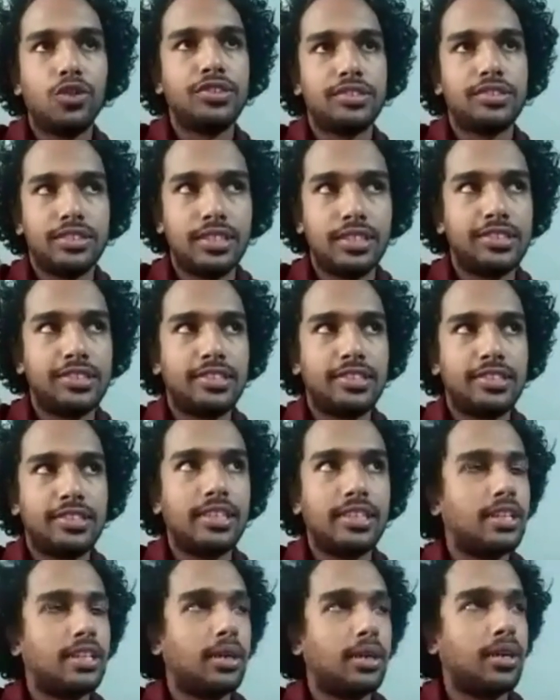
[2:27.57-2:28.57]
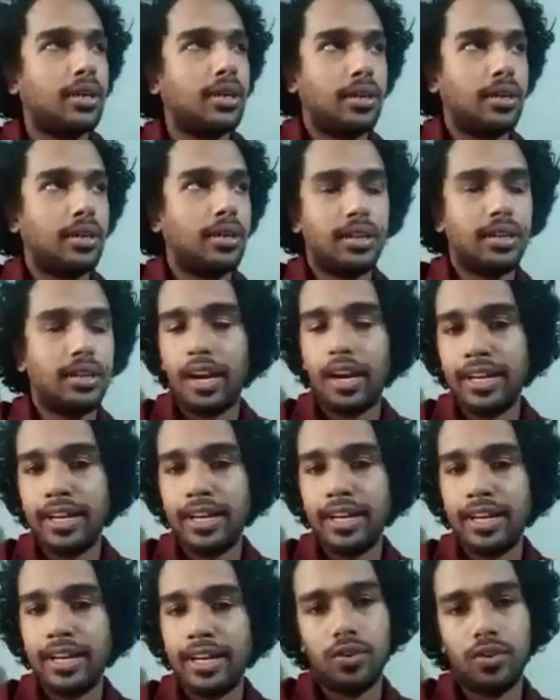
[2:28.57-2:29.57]
just just the right
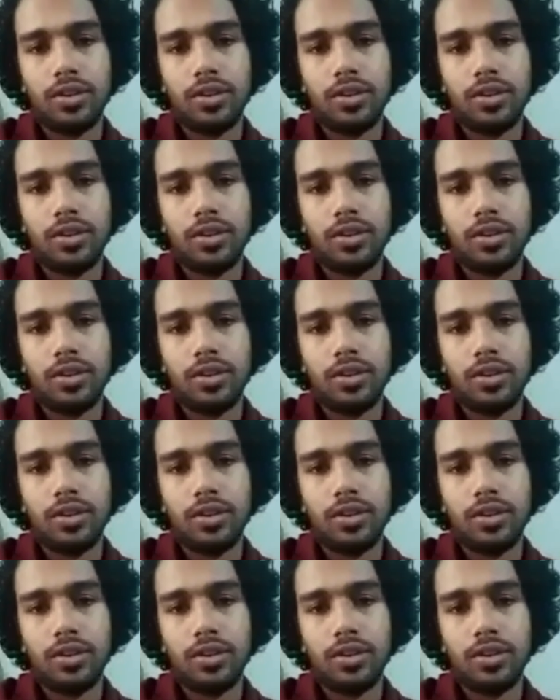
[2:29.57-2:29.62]
thing